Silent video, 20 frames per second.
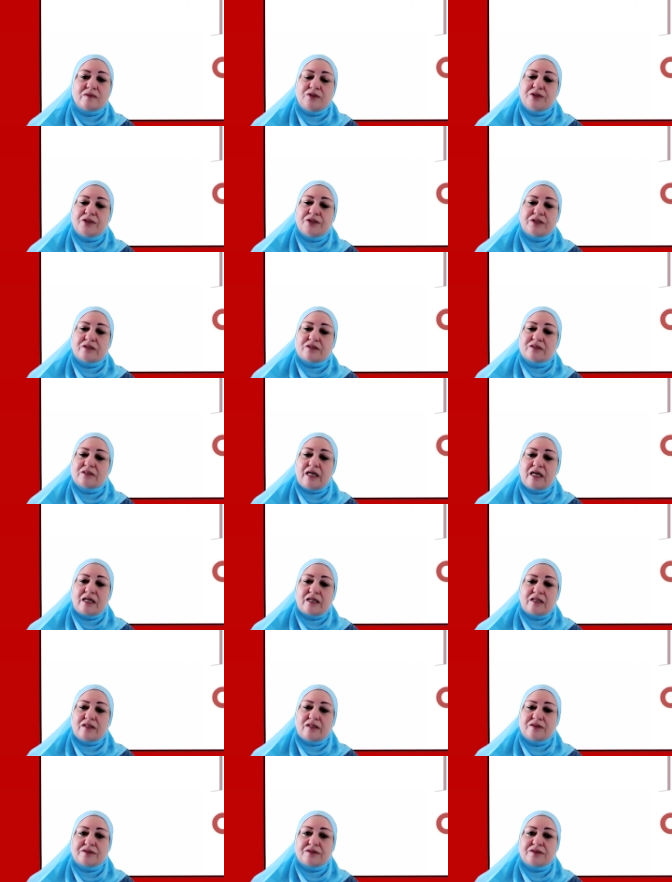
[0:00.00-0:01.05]
You hear that
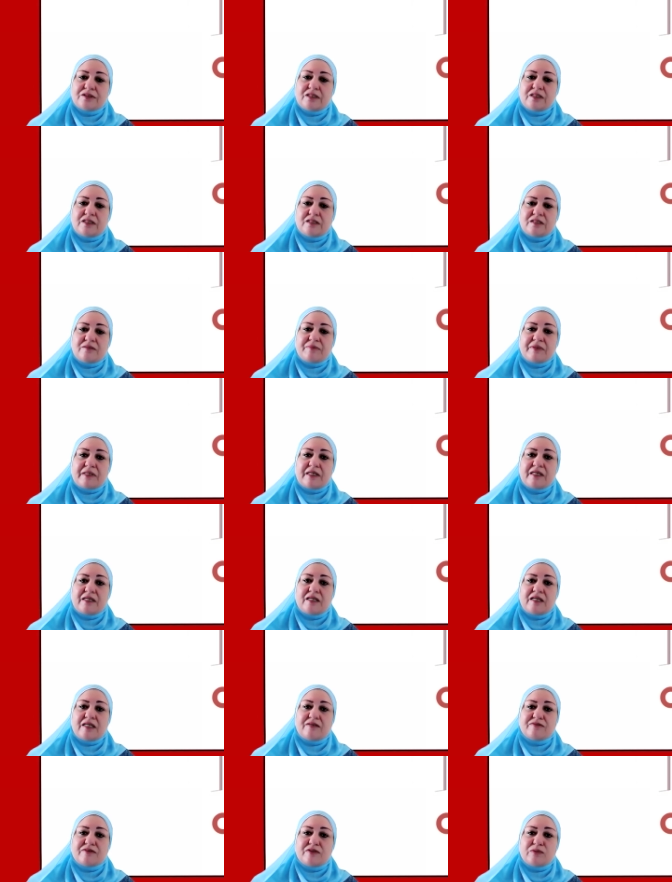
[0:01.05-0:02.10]
clearly in the
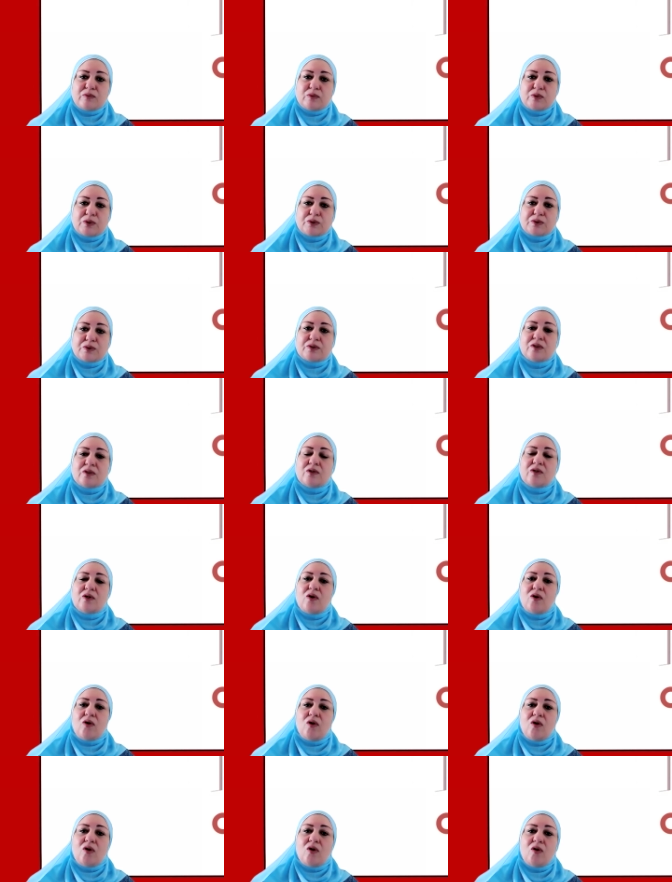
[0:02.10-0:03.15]
beginning of the word
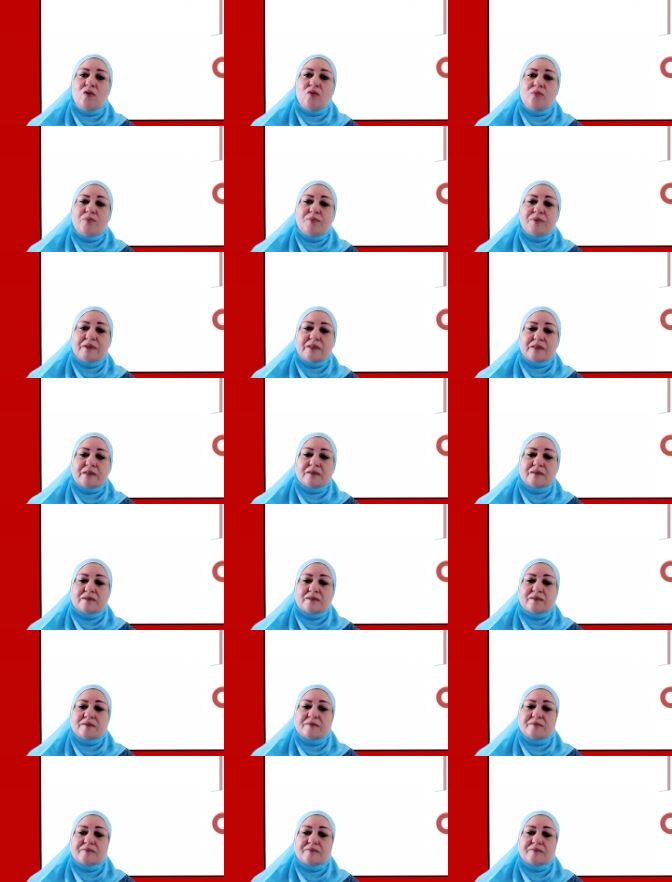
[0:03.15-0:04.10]
open.